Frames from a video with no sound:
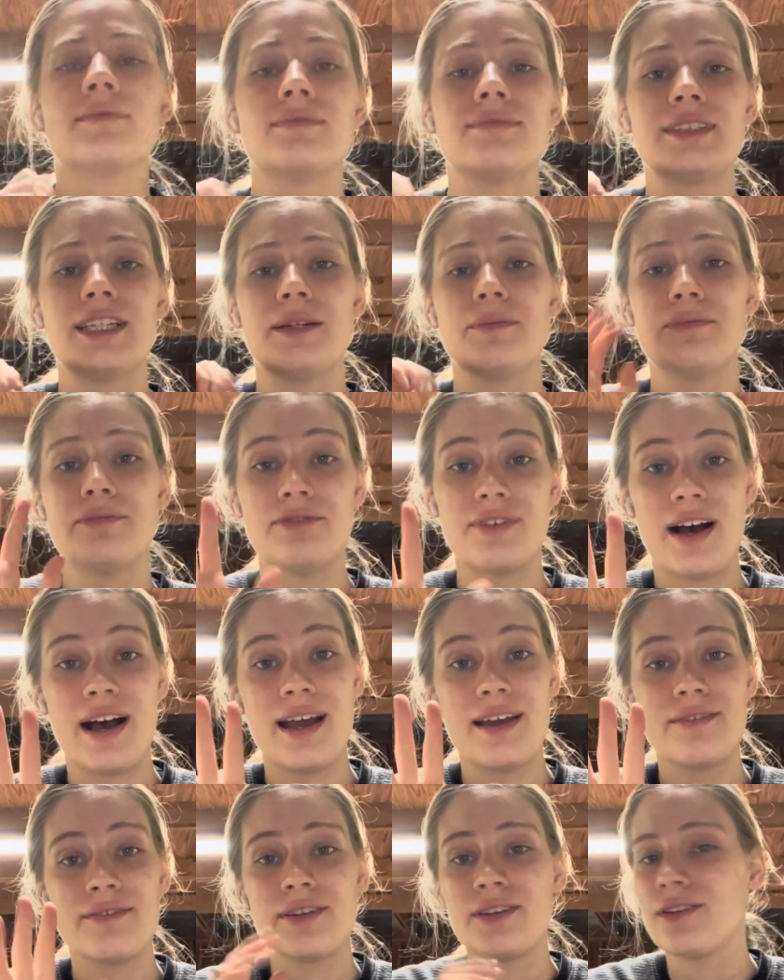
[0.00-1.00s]
Tip
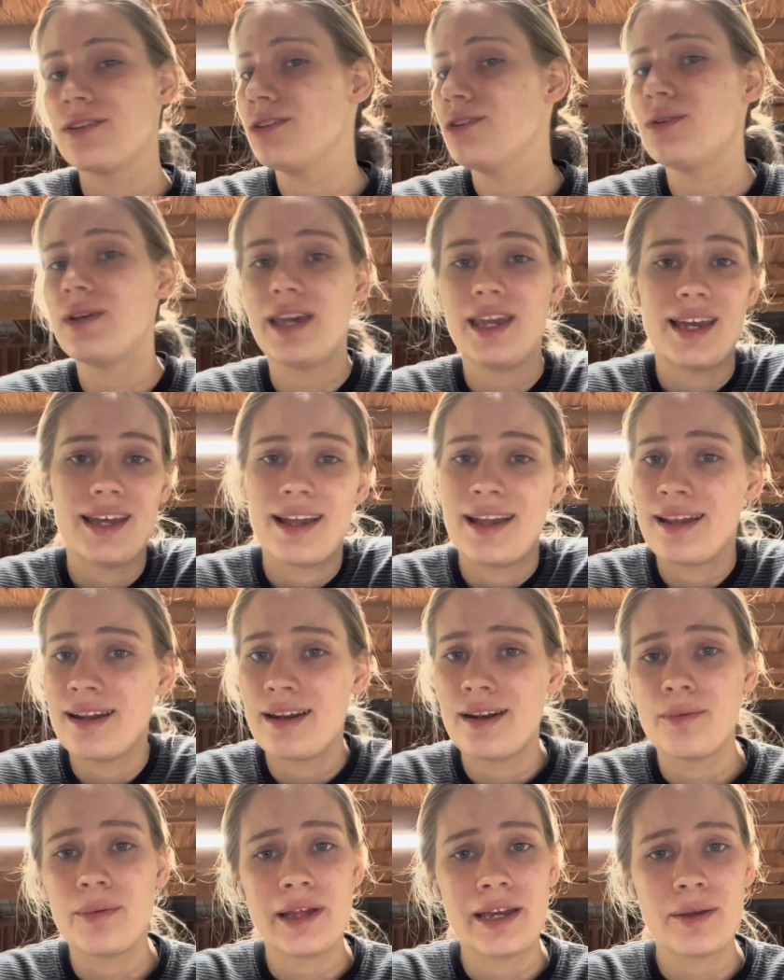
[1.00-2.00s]
5, you can't edit
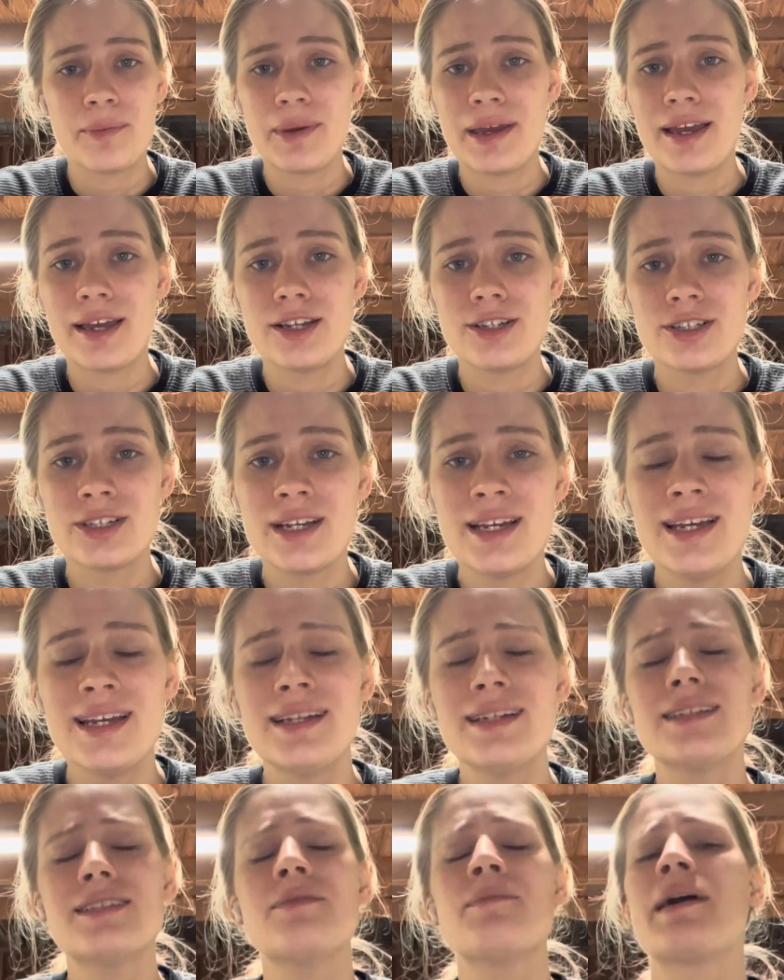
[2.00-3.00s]
a blank page.
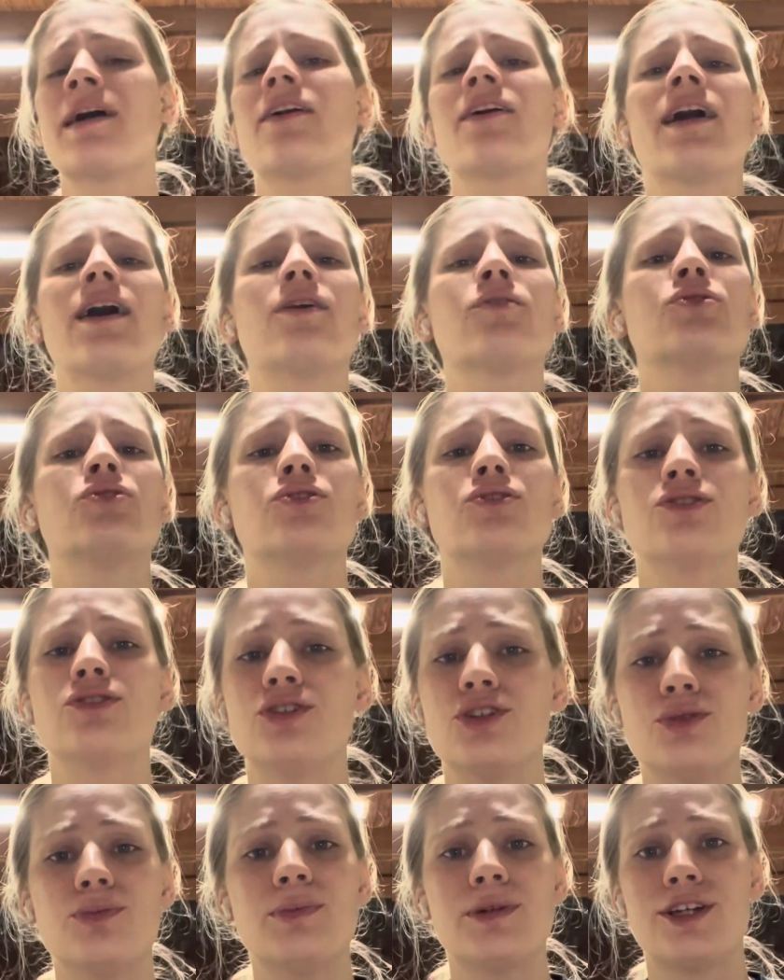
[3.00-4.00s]
Doesn't matter how
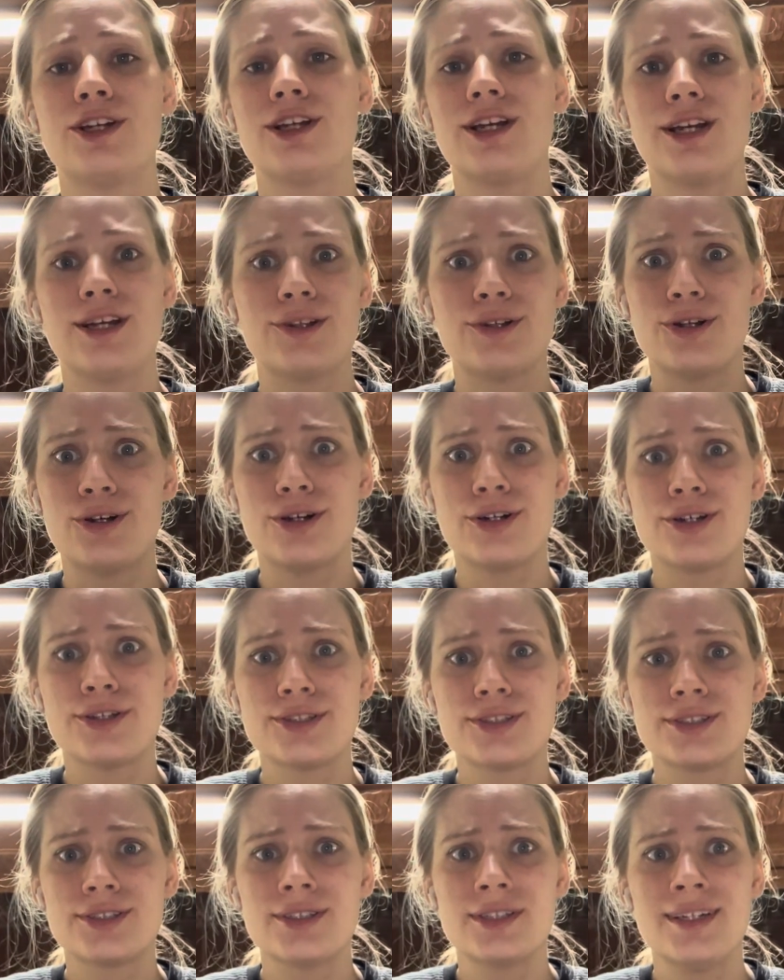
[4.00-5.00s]
stupid it
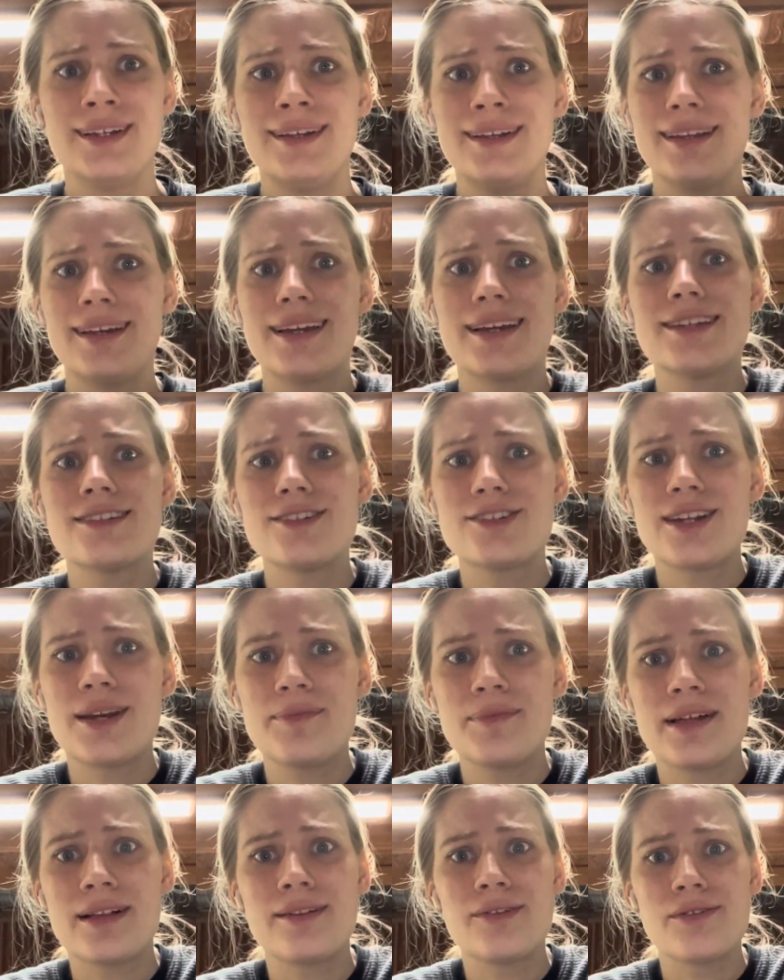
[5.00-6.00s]
looks. Like I just typed
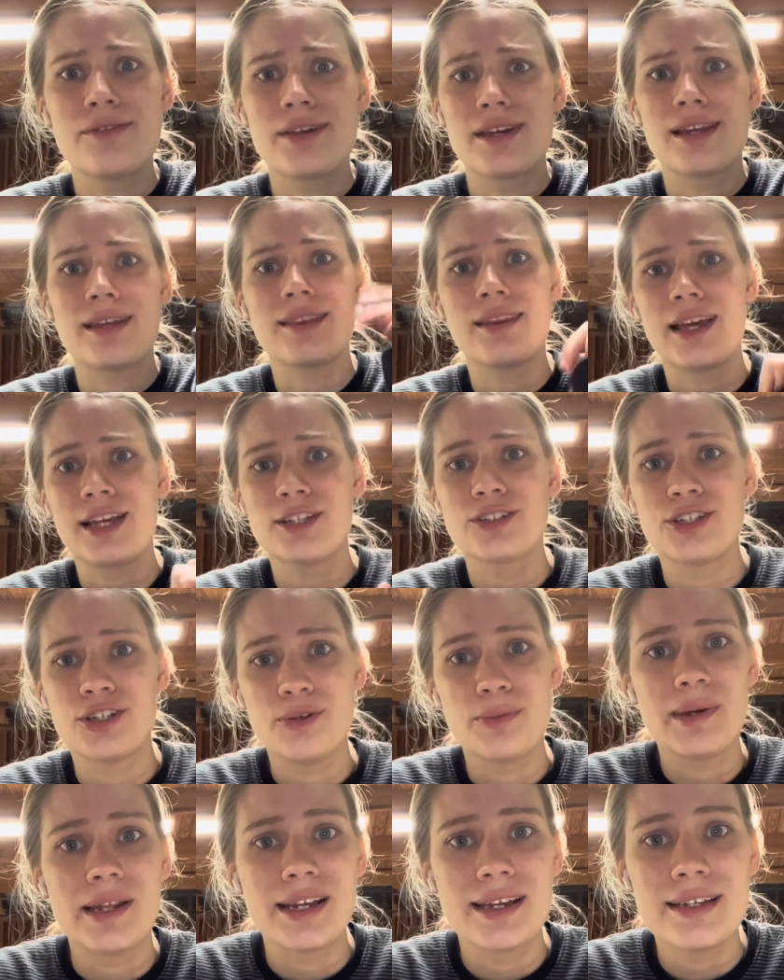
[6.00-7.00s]
that little thing in like 2
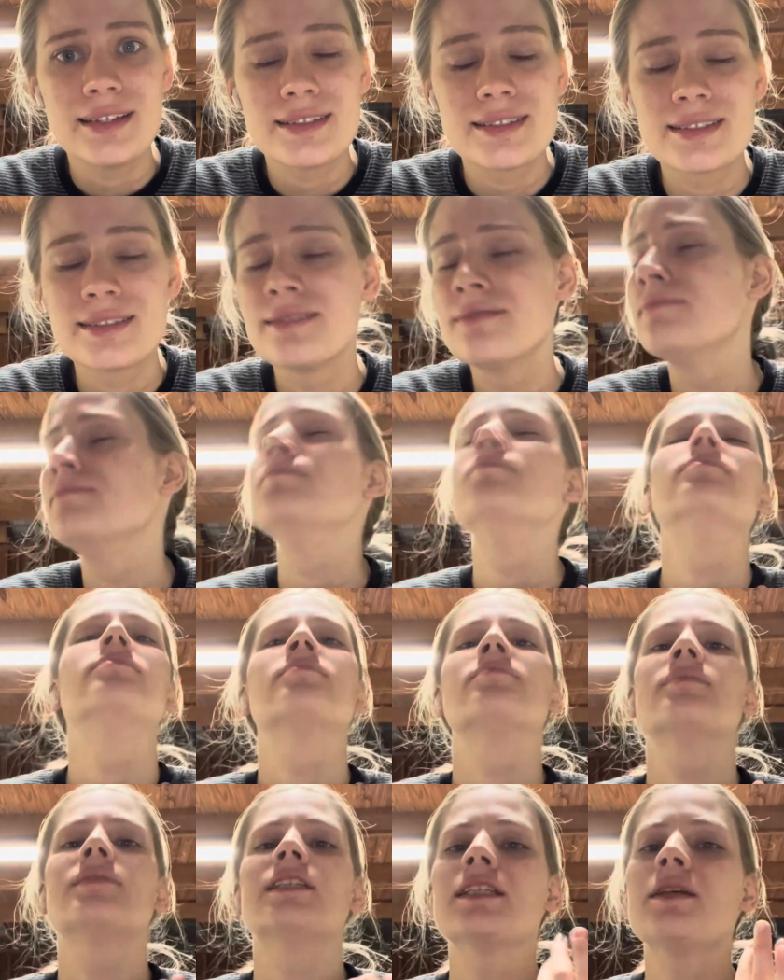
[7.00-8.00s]
minutes.
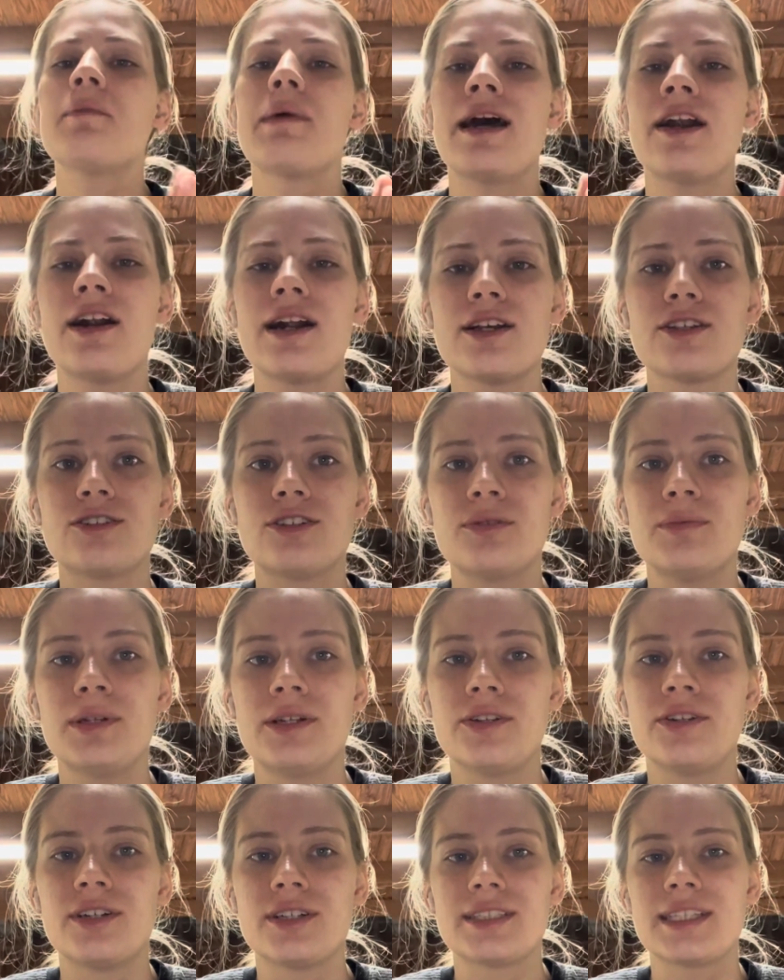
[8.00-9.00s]
Doesn't matter how stupid it
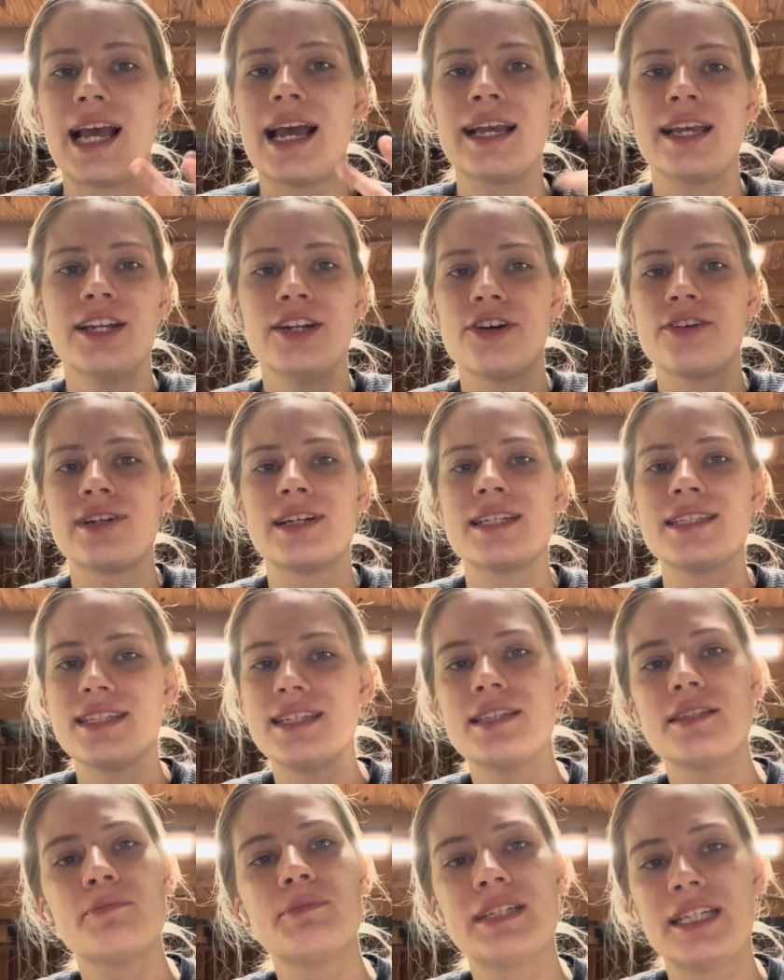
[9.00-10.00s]
looks. I can already see
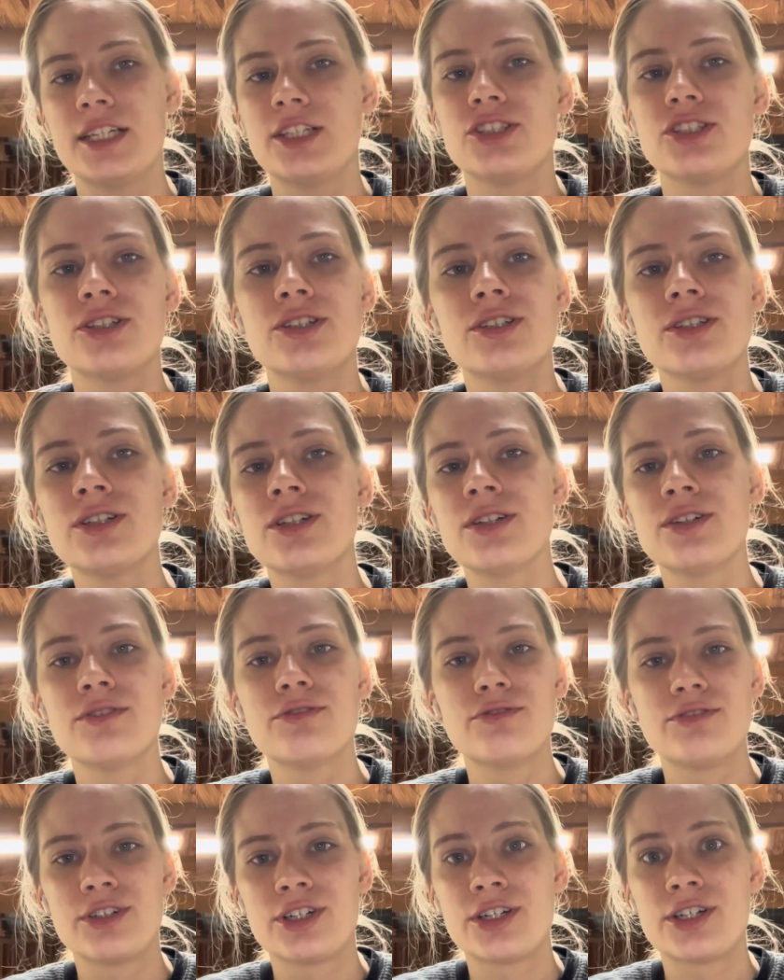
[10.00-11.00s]
the potential
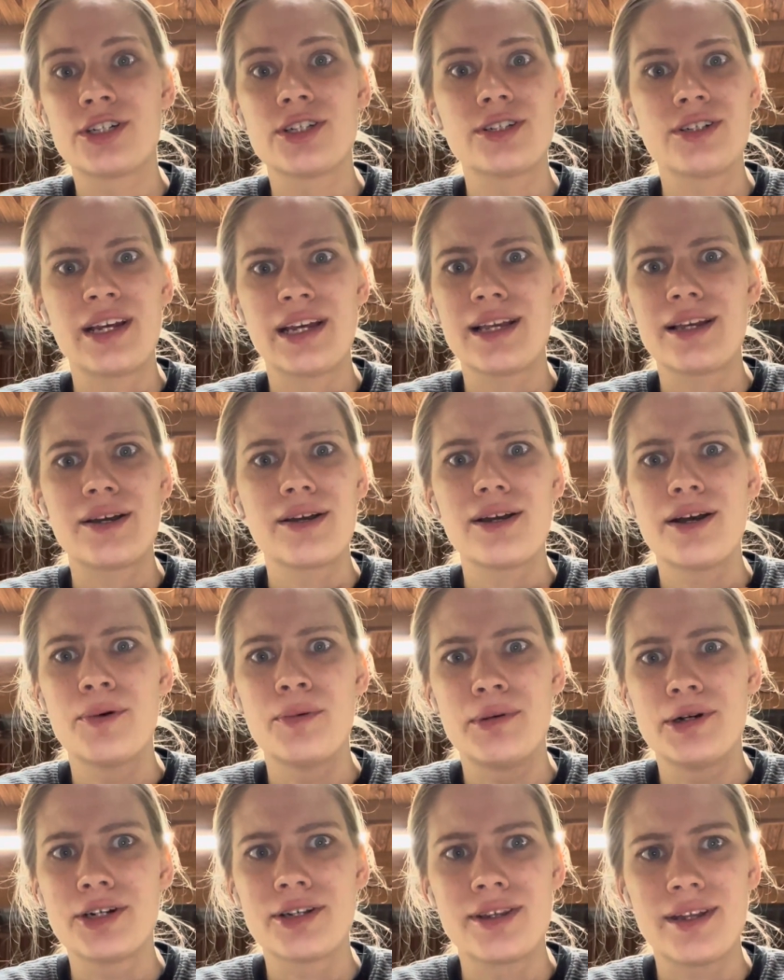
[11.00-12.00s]
for like a
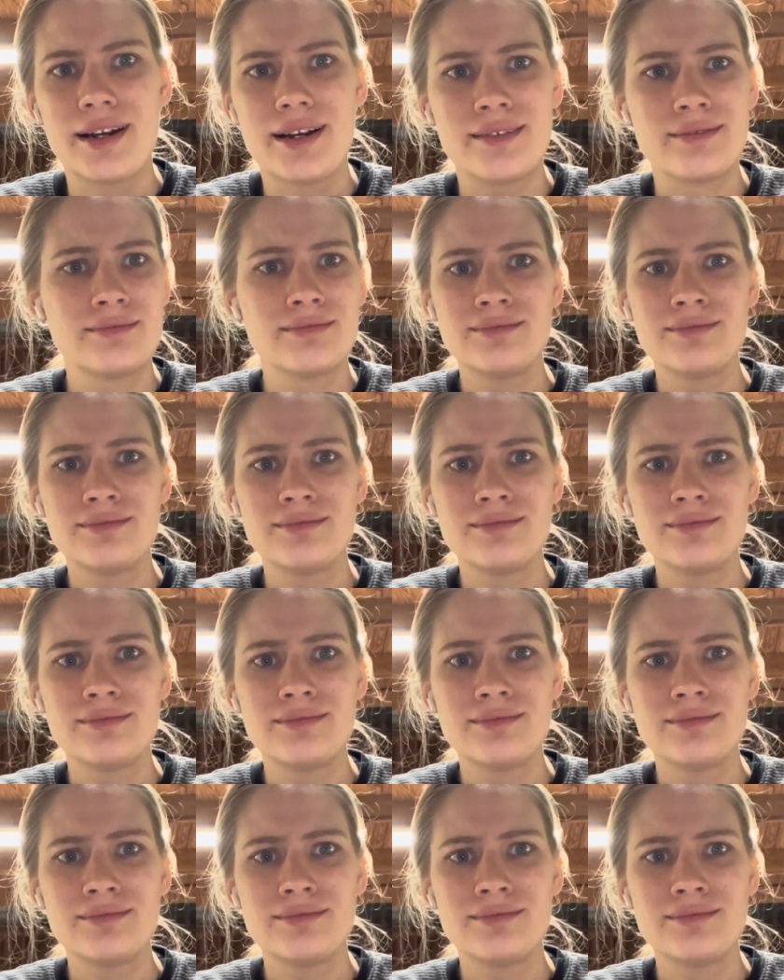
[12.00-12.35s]
book there.